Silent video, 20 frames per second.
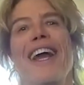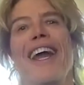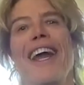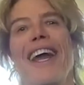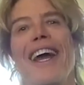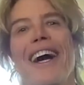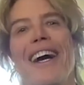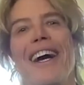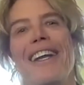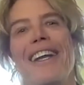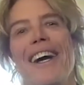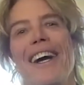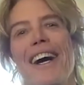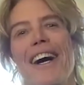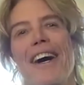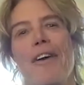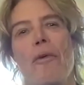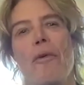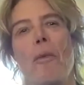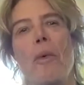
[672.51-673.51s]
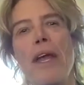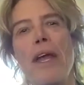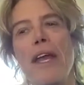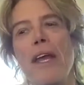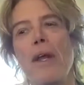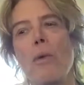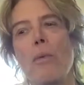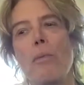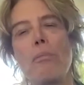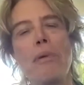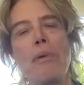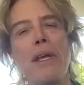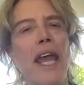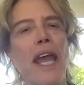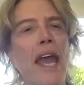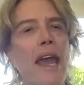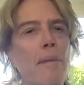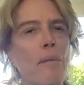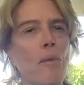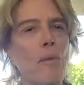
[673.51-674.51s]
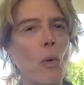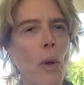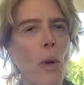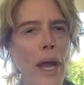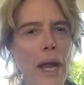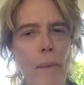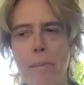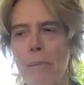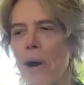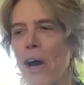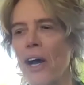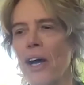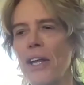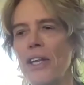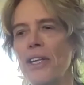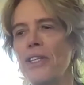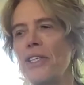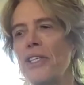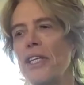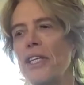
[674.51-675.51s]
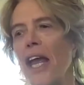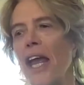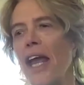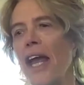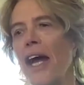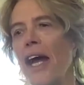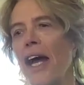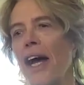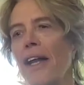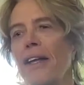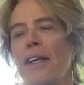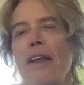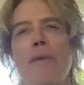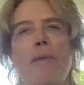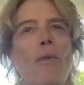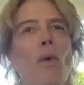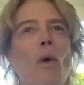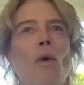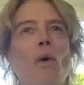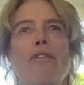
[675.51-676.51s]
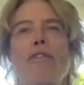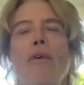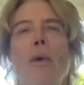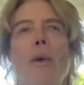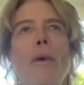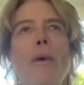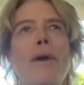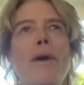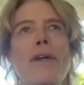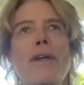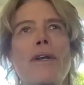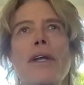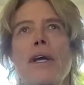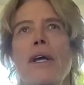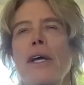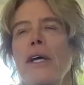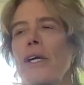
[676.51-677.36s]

And we became quick buds, and roll forward